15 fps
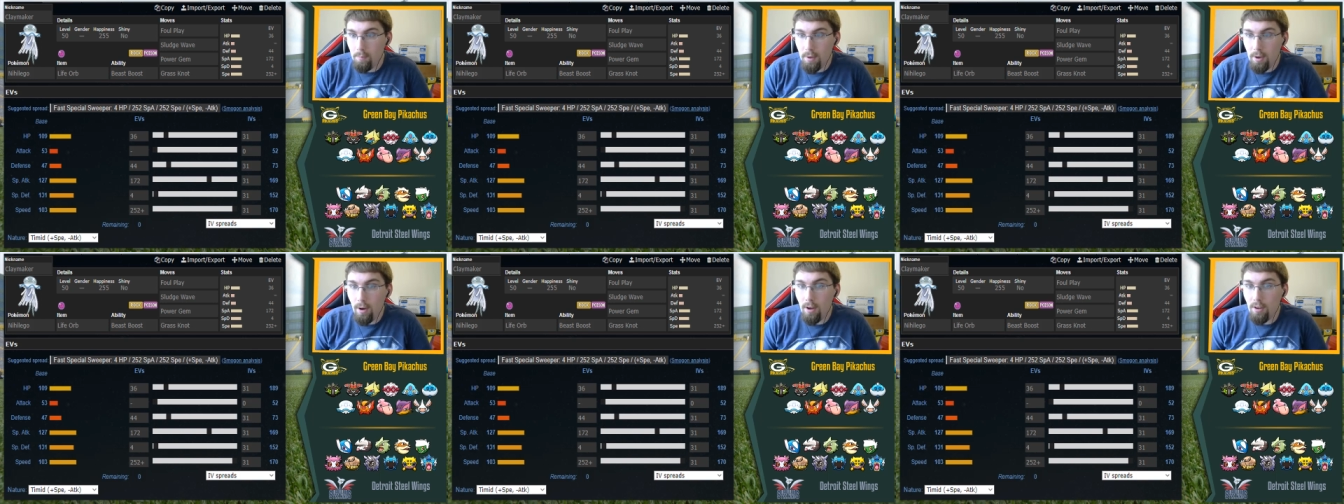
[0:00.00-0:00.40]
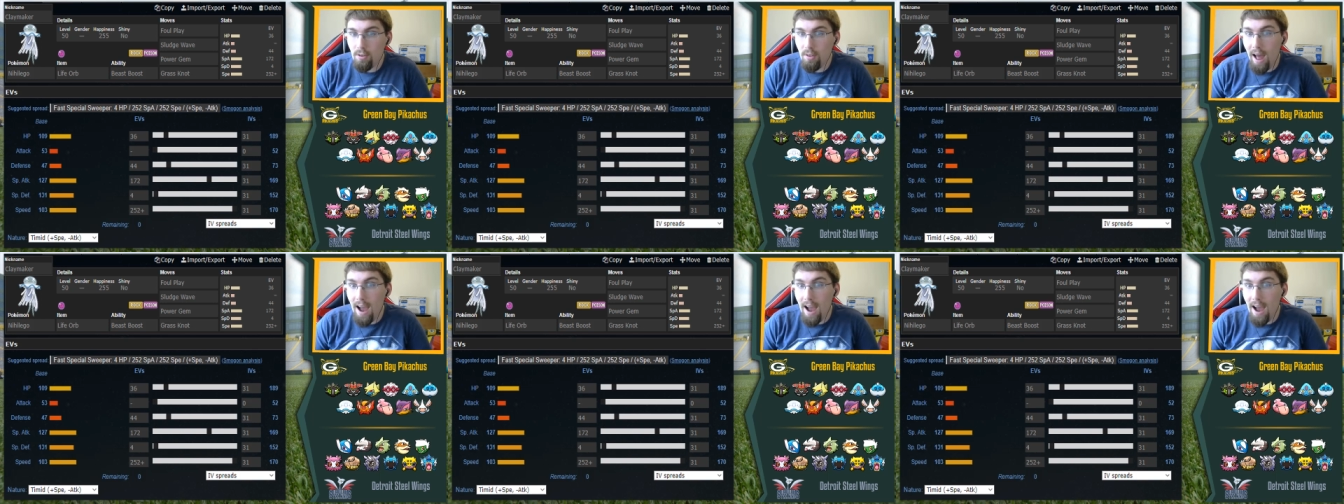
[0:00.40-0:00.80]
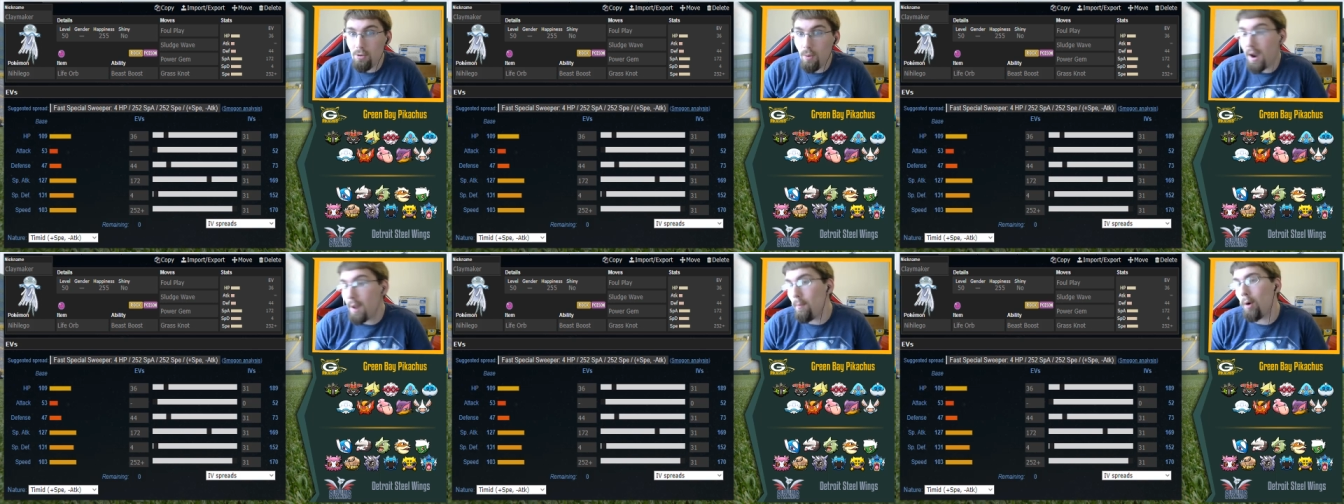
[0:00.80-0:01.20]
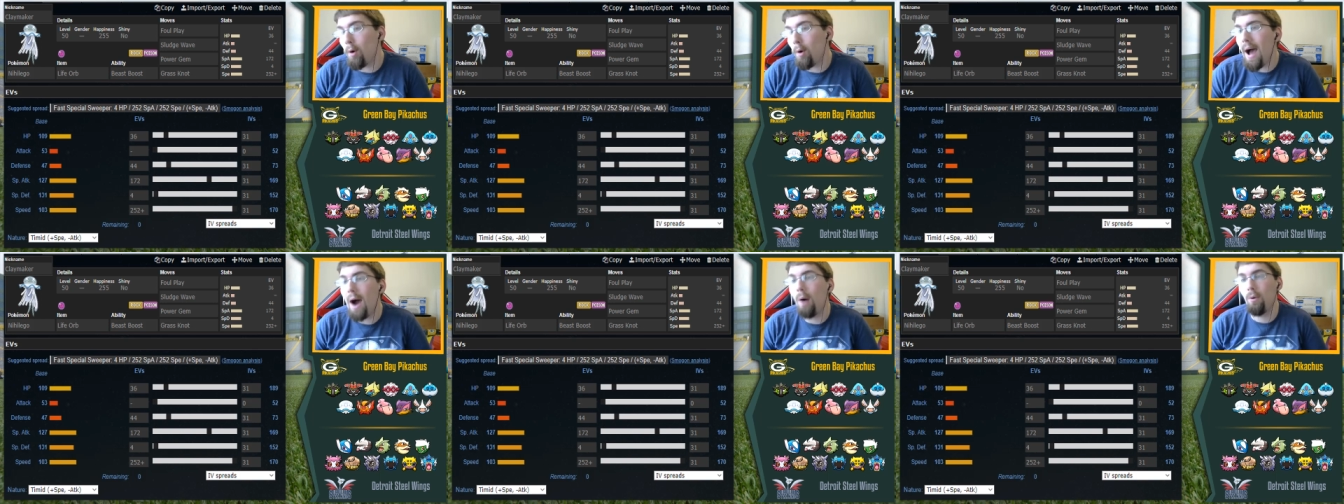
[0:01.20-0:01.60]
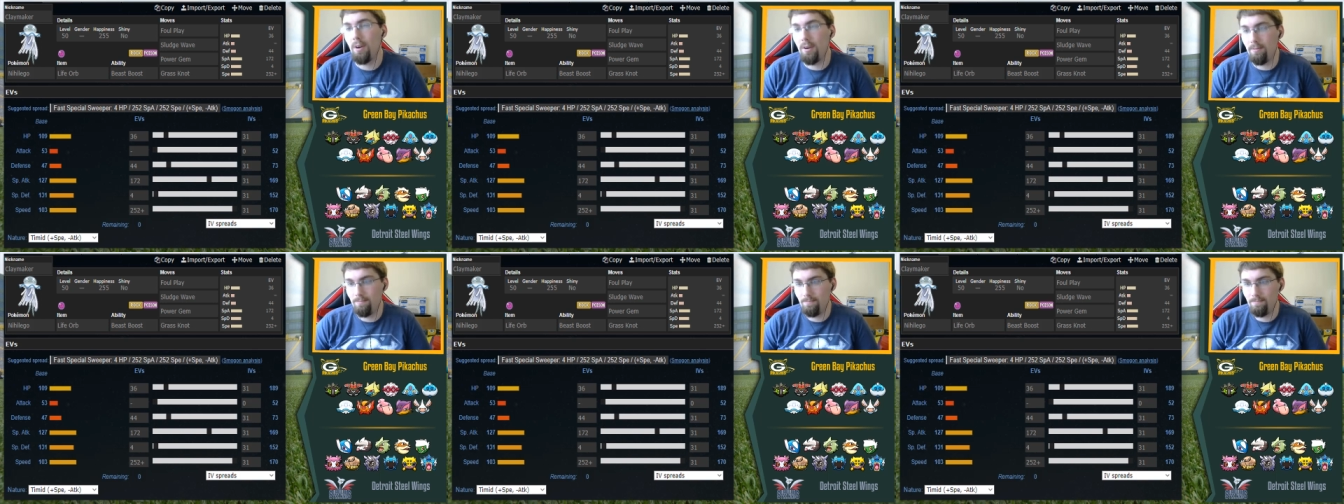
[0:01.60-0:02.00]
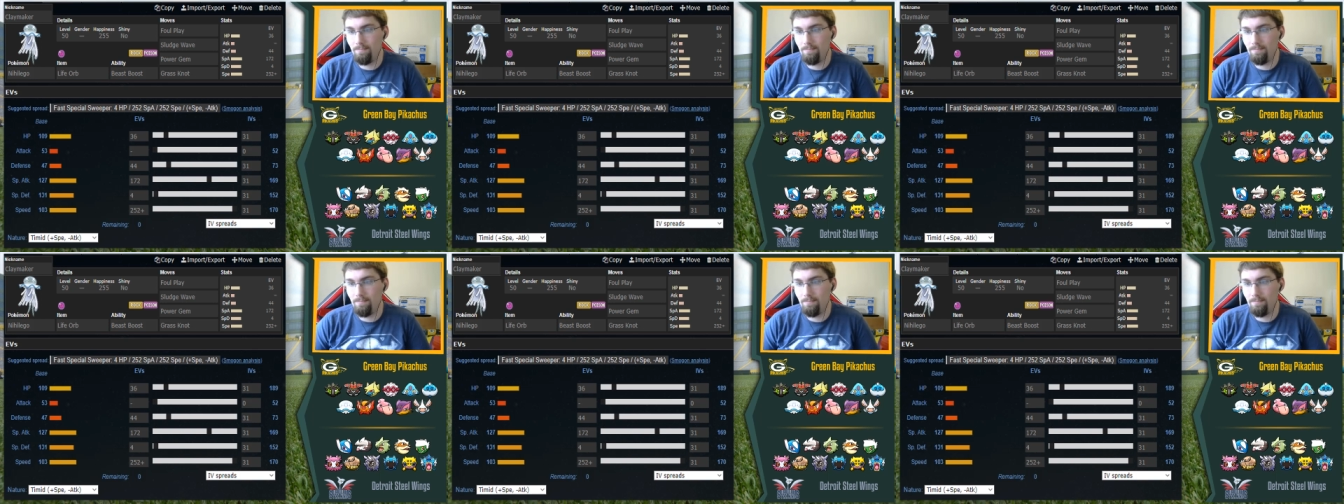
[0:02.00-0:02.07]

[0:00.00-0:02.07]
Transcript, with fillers: Because I just wanted more power.